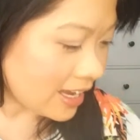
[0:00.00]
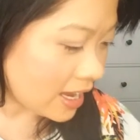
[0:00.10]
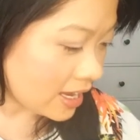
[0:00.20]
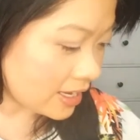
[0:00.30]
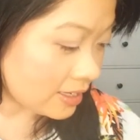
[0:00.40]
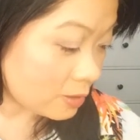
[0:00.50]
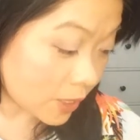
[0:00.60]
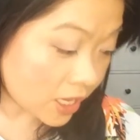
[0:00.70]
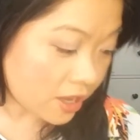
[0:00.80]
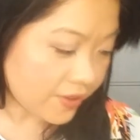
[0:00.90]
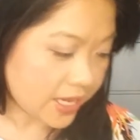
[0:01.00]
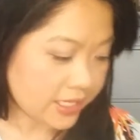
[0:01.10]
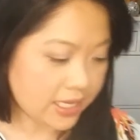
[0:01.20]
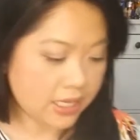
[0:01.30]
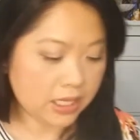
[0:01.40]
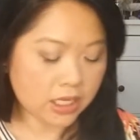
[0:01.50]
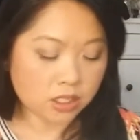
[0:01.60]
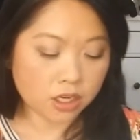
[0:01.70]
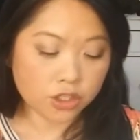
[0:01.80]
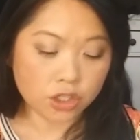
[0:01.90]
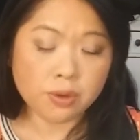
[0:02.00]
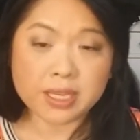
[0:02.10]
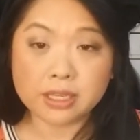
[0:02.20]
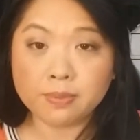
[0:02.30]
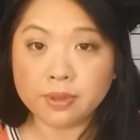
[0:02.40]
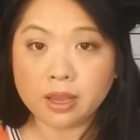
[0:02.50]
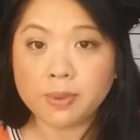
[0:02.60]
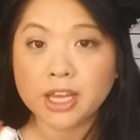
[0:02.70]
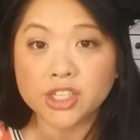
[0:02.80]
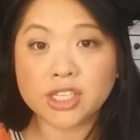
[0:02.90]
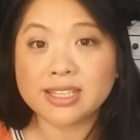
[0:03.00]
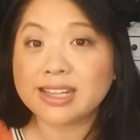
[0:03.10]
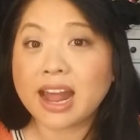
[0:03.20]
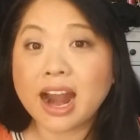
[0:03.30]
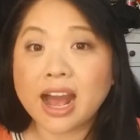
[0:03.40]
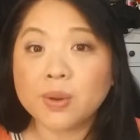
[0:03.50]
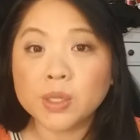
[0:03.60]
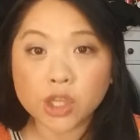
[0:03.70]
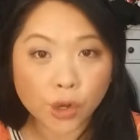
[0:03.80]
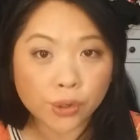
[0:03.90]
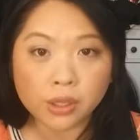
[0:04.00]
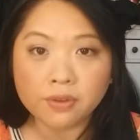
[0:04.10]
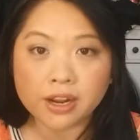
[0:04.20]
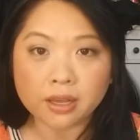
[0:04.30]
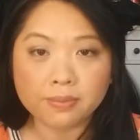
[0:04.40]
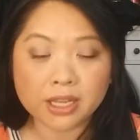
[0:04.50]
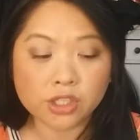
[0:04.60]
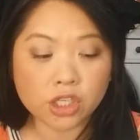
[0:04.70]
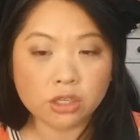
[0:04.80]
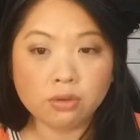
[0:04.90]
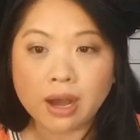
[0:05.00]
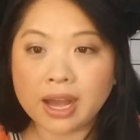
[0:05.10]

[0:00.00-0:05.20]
Uh, speaking of Essie, these are two Essie nail polishes that I would totally recommend to you.